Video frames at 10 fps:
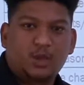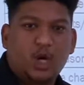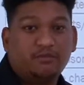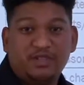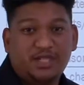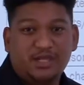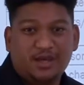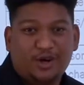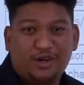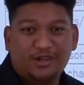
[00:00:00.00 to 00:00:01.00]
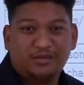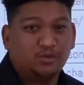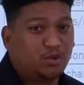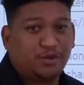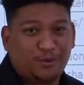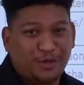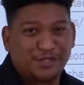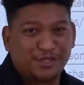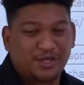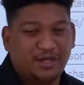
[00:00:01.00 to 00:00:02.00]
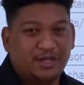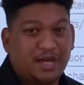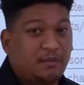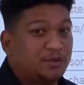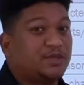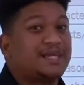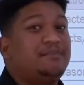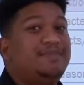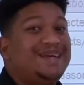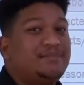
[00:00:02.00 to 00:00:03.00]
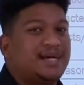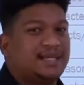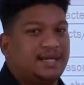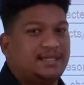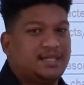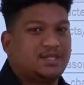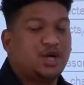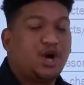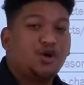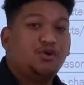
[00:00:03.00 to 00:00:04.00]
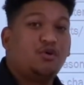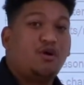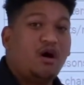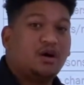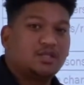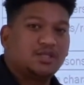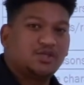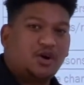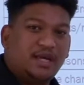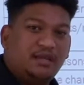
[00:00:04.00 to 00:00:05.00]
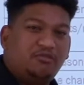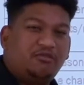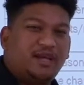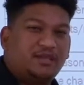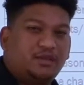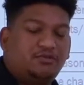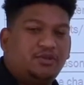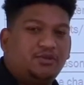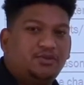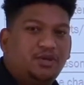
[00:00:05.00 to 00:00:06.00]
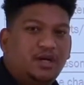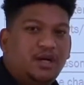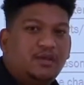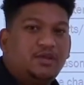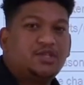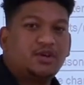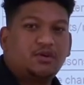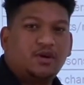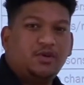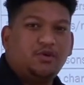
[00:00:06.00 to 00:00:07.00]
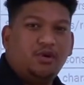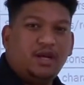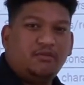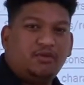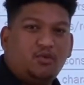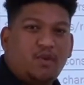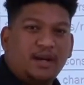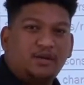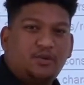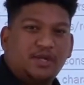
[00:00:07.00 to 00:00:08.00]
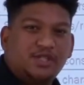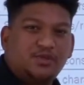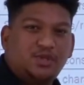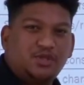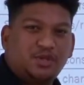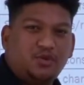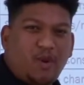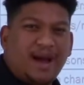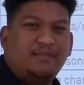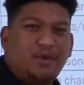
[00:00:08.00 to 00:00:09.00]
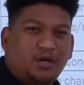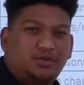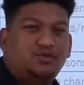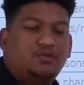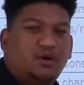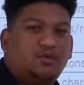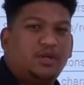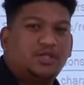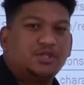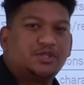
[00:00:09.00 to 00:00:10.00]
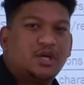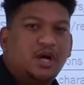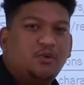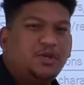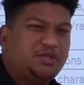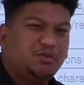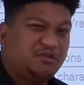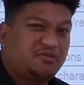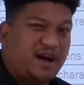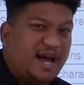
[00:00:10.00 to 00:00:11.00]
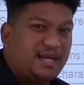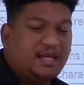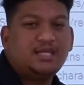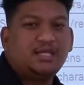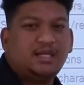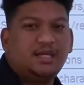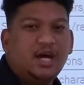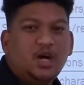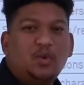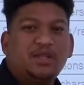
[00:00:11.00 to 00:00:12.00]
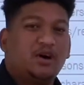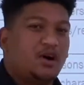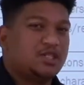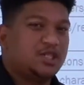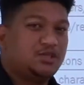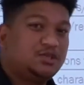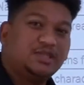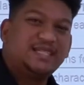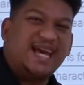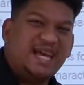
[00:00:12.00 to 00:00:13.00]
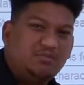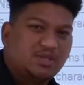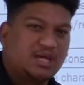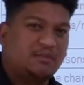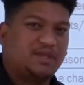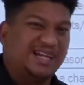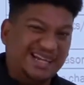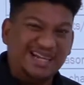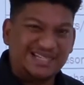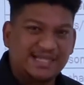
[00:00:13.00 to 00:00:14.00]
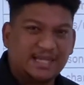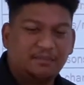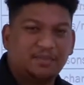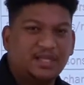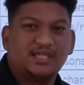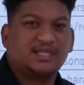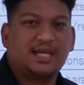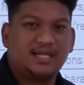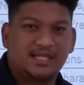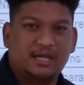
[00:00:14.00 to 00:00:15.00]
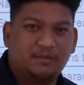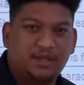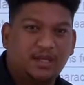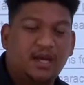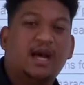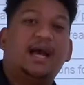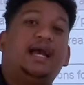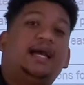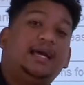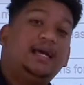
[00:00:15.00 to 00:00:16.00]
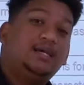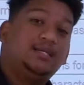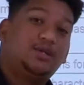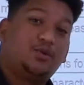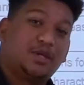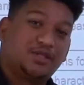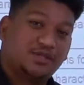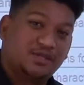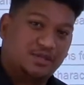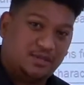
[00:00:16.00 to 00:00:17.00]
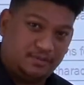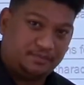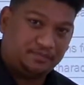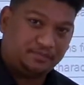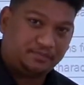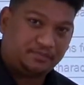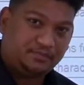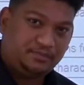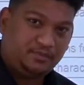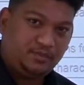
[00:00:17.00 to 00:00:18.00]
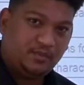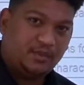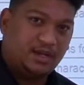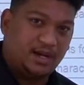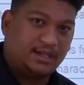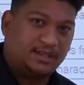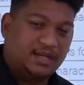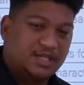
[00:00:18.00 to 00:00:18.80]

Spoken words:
Obviously they are, all the questions are. But what I mean by that is your answers are in front of you. These are your level 1 questions, which are your 1 mark, 2 mark questions, which you will find easily, where they ask you to name something, list something, state something. Easy questions. Right?